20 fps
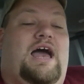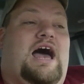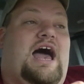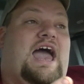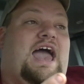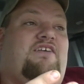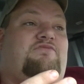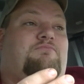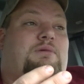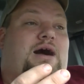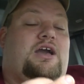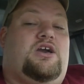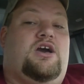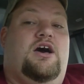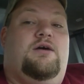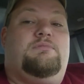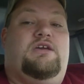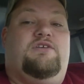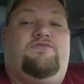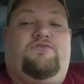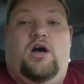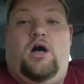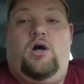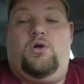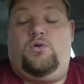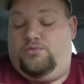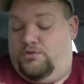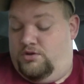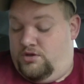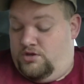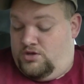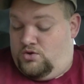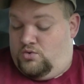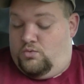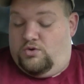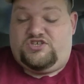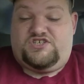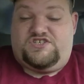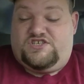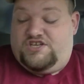I have my company phone,
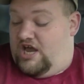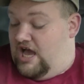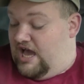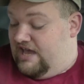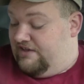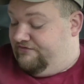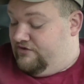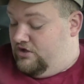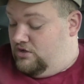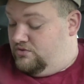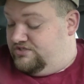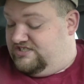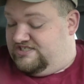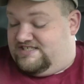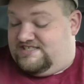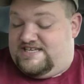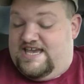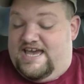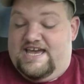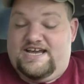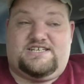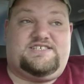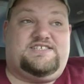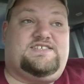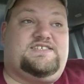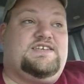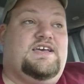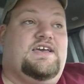which is an iPhone 6,